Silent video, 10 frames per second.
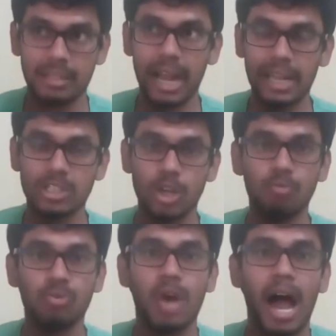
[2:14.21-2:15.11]
That is
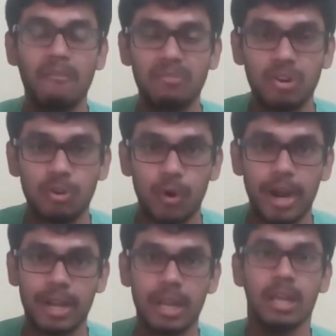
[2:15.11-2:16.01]
how you have to do it.